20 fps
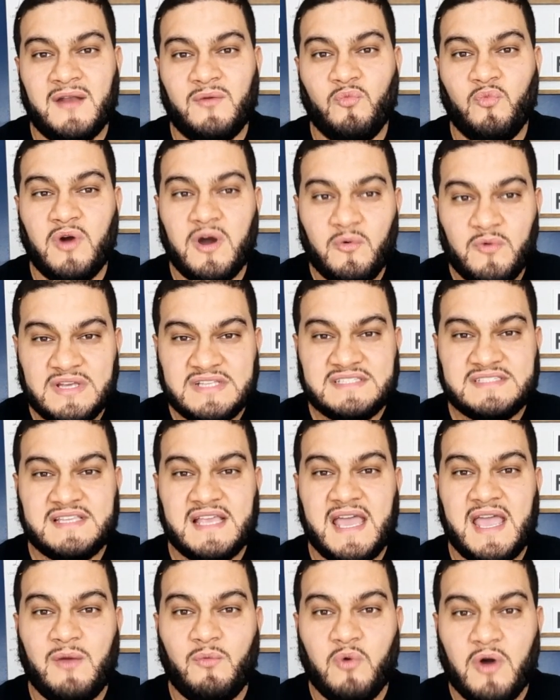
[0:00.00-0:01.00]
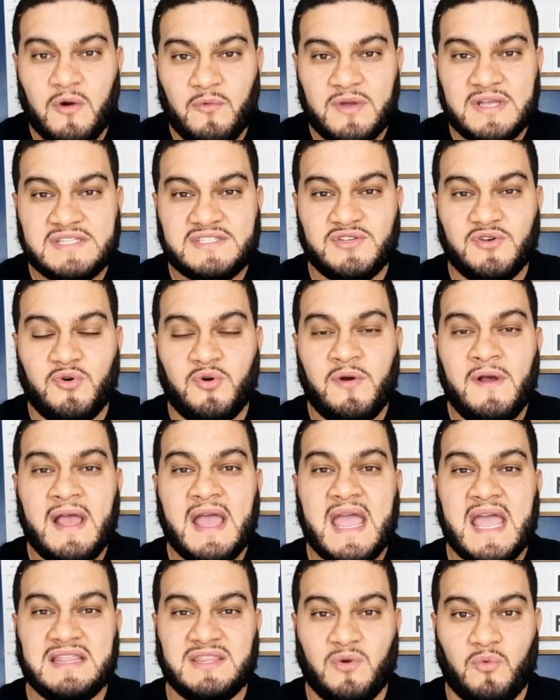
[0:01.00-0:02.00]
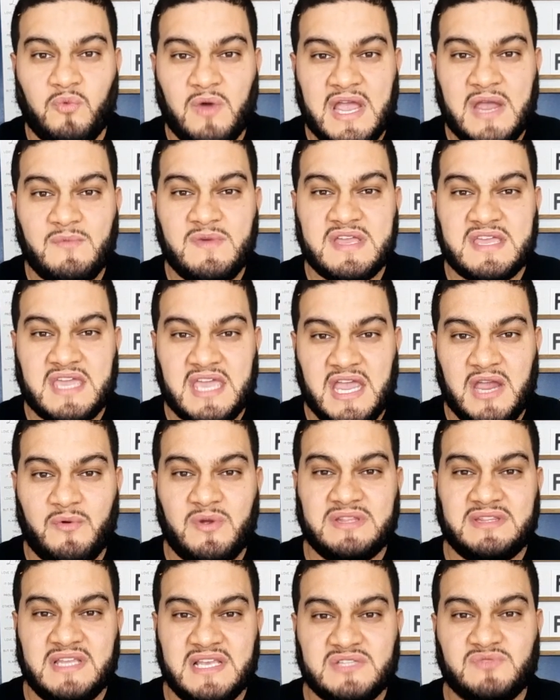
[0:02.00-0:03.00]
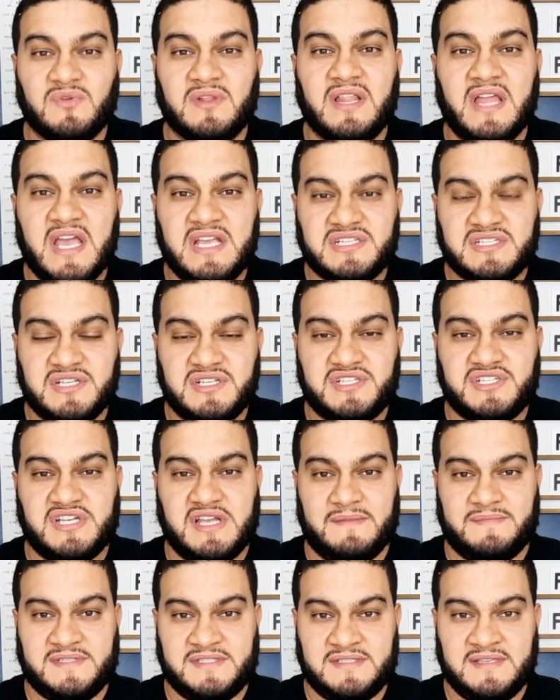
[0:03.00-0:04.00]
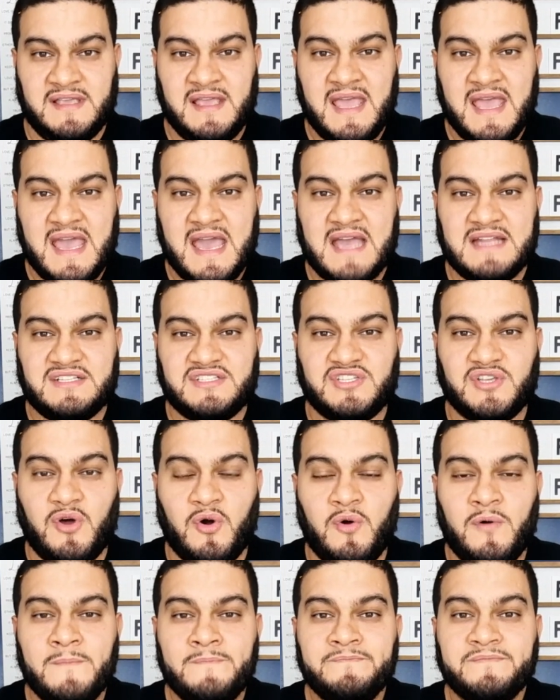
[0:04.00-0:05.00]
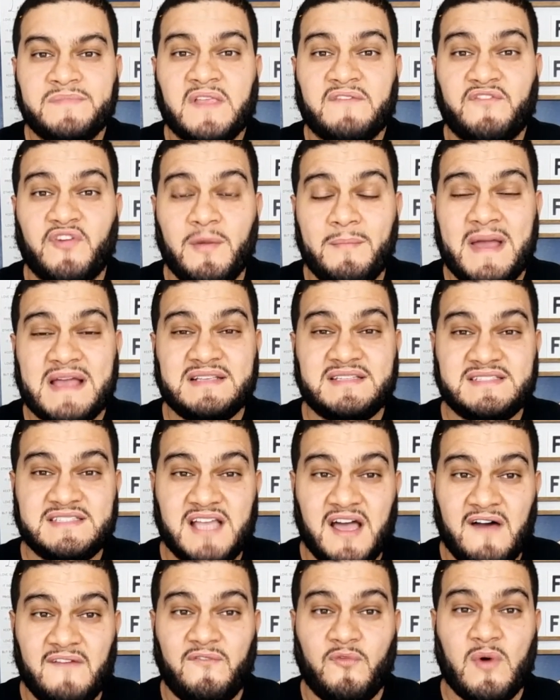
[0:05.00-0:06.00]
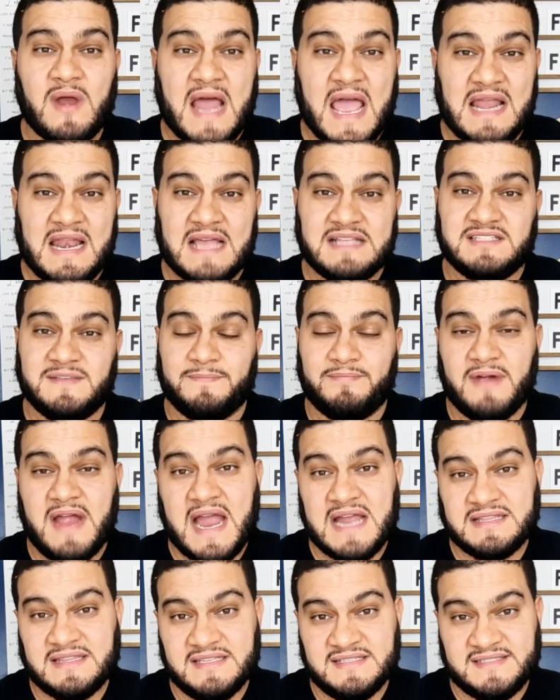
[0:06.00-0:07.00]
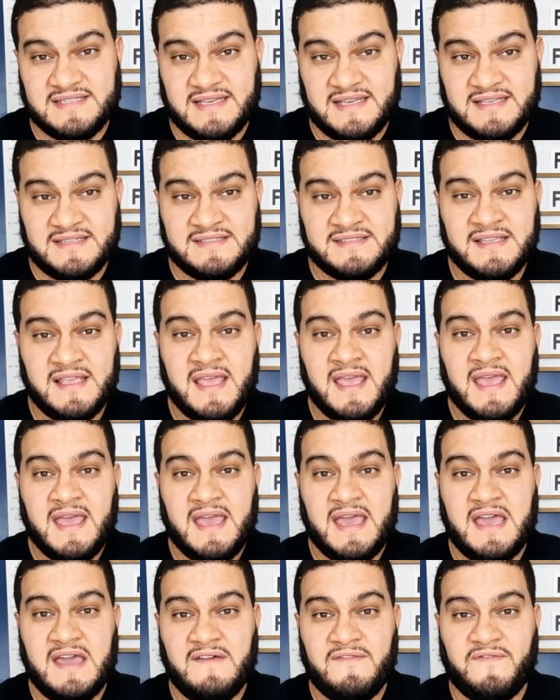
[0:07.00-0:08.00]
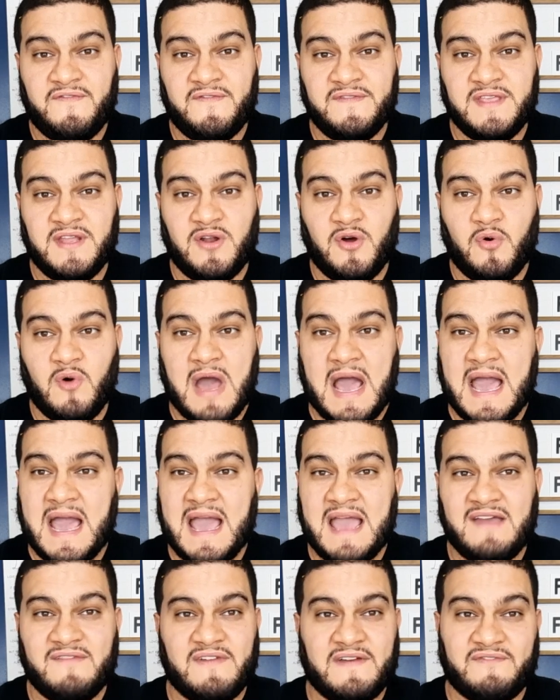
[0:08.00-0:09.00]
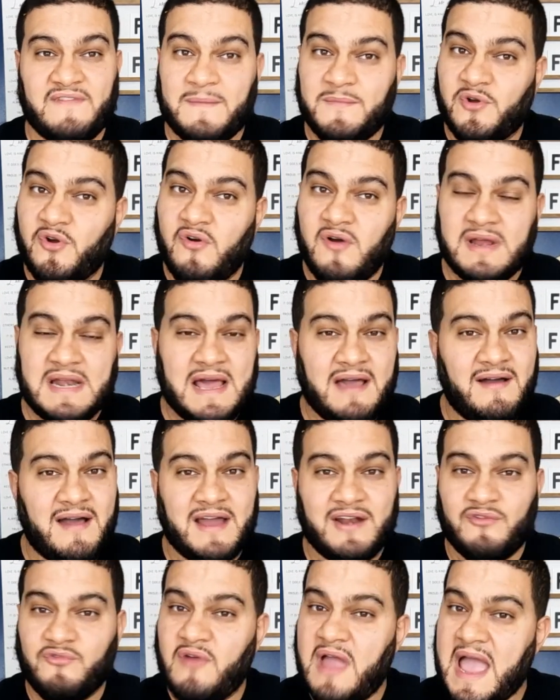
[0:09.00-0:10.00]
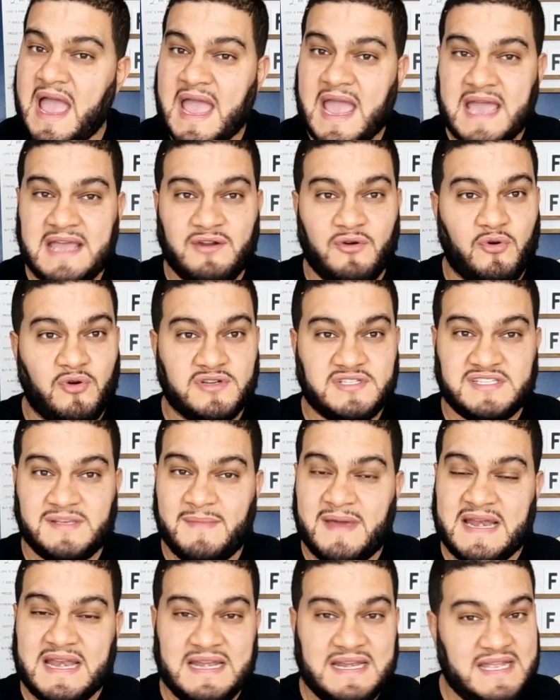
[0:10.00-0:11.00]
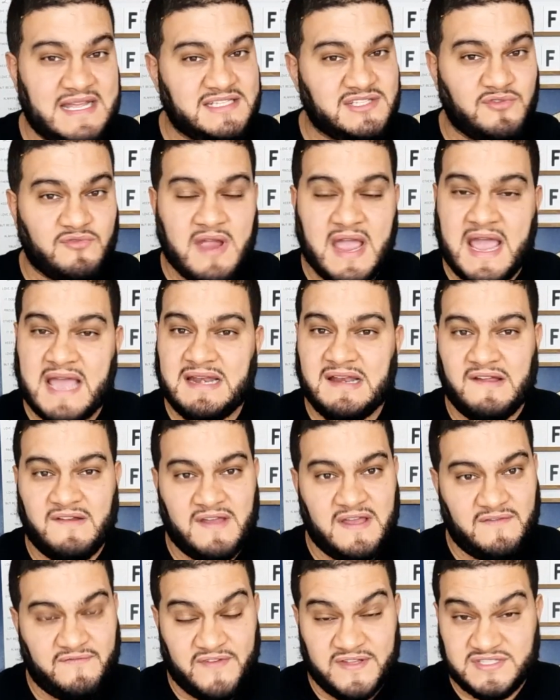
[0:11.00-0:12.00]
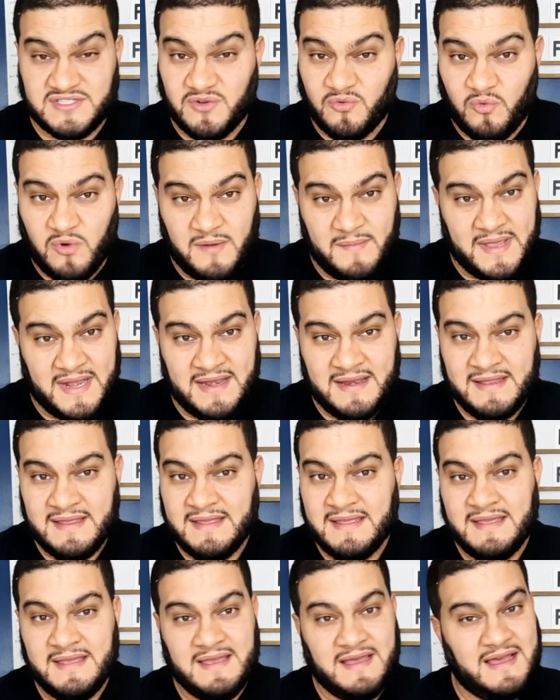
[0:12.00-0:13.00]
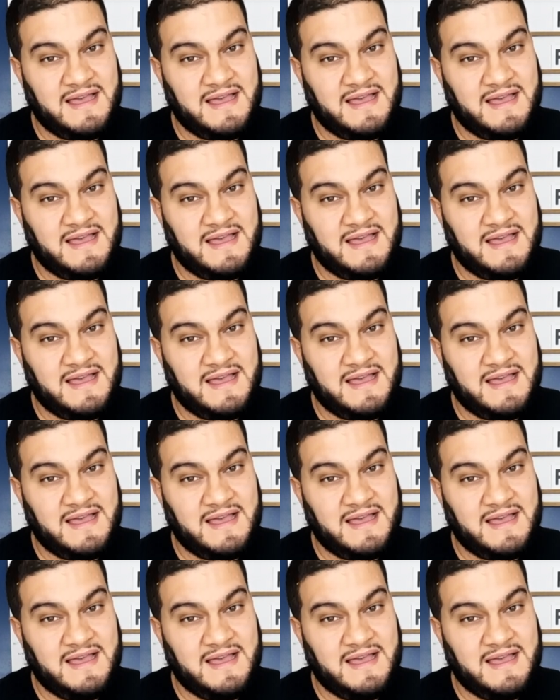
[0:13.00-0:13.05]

on what we say, what we do, and the way we carry these relationships. And so for myself, what I like to practice is if you know I, if, if i'm going out on a ride or somebody needs a ride if it's a woman